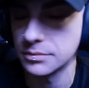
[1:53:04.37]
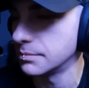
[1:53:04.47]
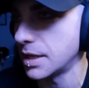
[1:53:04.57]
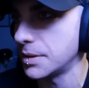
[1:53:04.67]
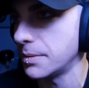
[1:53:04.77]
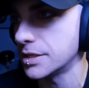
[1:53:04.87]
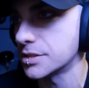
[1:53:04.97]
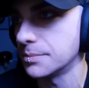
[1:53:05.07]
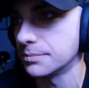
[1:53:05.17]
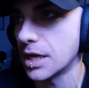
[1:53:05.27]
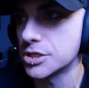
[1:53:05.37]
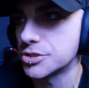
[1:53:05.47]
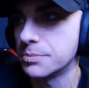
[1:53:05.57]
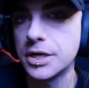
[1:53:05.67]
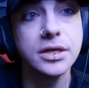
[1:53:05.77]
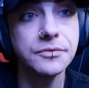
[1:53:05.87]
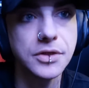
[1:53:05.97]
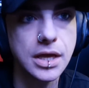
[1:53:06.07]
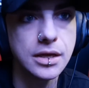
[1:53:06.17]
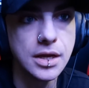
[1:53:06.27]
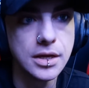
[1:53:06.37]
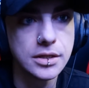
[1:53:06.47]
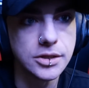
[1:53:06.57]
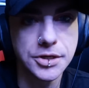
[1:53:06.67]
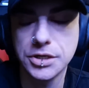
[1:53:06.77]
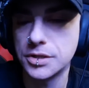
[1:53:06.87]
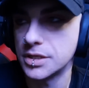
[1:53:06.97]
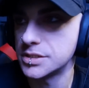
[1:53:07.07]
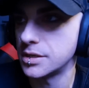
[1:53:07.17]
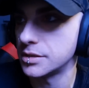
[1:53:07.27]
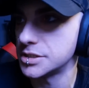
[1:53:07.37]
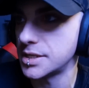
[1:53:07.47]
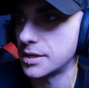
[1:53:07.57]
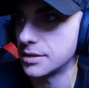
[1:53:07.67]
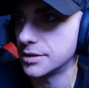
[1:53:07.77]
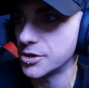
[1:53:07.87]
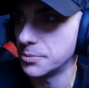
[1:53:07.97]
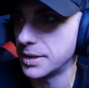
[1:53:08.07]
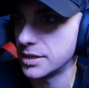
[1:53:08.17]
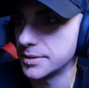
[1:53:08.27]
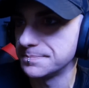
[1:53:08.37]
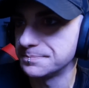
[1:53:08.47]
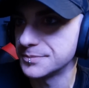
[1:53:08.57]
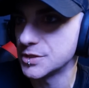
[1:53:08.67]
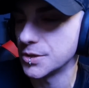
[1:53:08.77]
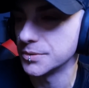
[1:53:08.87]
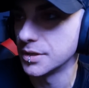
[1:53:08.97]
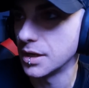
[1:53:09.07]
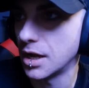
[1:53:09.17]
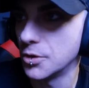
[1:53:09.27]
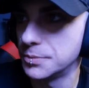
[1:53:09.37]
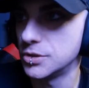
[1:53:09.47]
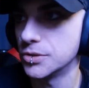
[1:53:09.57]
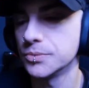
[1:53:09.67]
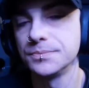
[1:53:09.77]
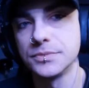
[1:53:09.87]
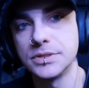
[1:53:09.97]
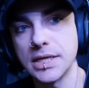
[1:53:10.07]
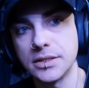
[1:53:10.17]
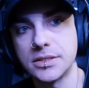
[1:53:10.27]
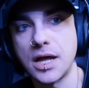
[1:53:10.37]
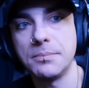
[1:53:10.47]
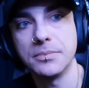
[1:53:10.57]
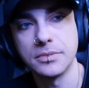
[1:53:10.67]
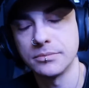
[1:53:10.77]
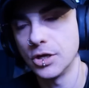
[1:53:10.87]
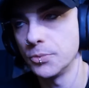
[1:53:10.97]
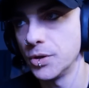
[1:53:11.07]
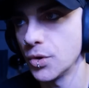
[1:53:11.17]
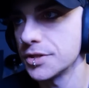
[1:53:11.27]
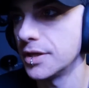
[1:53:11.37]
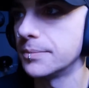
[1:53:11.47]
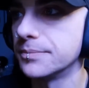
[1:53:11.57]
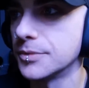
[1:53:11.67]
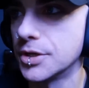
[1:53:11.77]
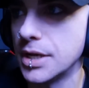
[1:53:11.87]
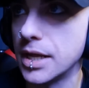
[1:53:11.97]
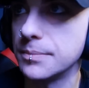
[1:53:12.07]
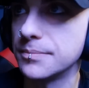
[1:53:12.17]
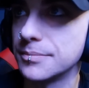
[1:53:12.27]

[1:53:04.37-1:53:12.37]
maybe make some extra money if they look into this and understand it a little better. So I hope you do. Take the time. It'll be worth it. Good night.